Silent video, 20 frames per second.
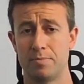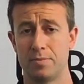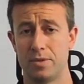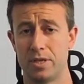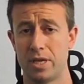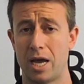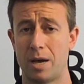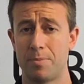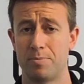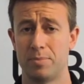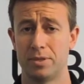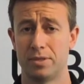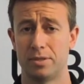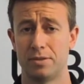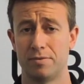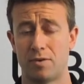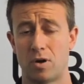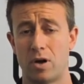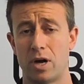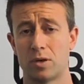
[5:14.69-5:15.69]
the upper
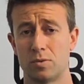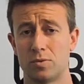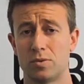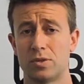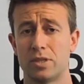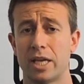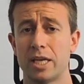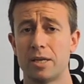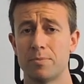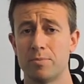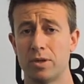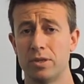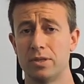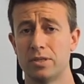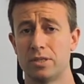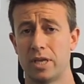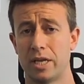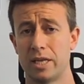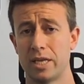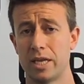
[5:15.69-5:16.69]
cervical
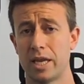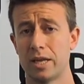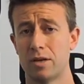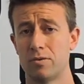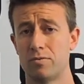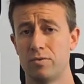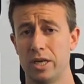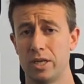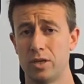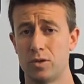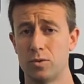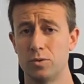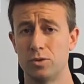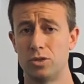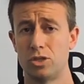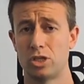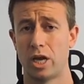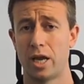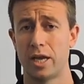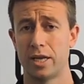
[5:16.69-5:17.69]
segments and get a really good
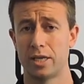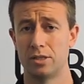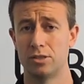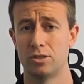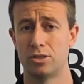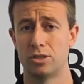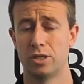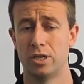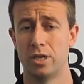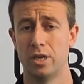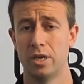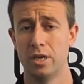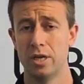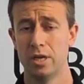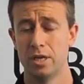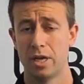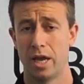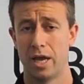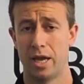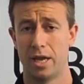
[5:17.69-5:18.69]
change.
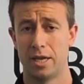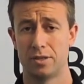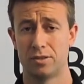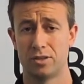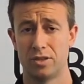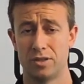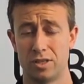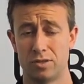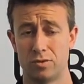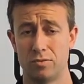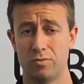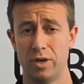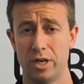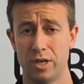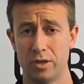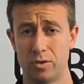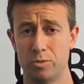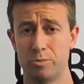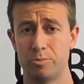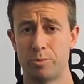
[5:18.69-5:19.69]
So there's a
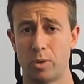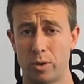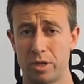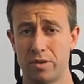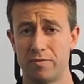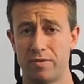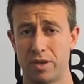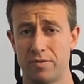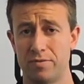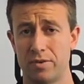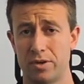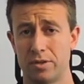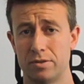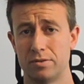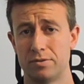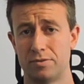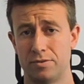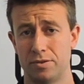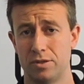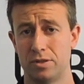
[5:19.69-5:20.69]
really good body of
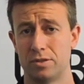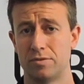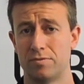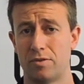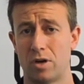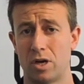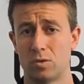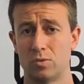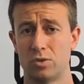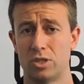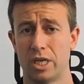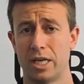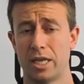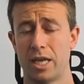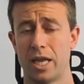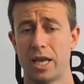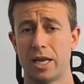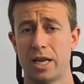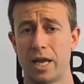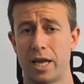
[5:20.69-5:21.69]
evidence for
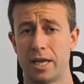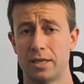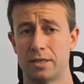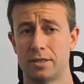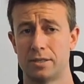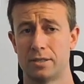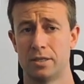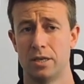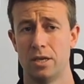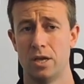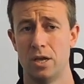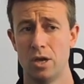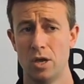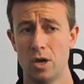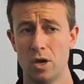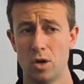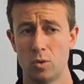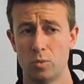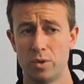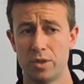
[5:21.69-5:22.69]
cervicalgenic headaches.
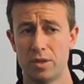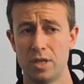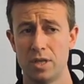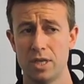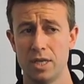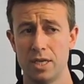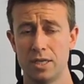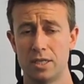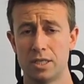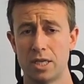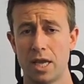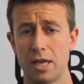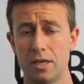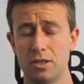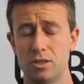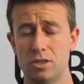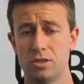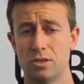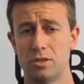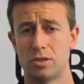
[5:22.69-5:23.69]
With the
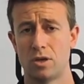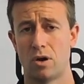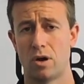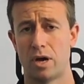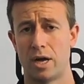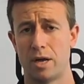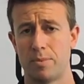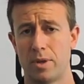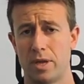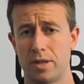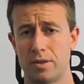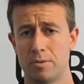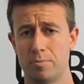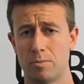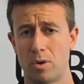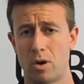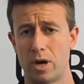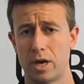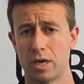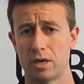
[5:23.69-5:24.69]
tension type and the
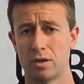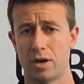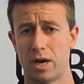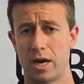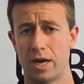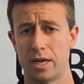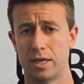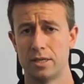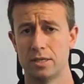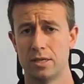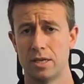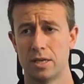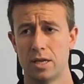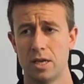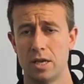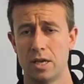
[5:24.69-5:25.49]
migraine,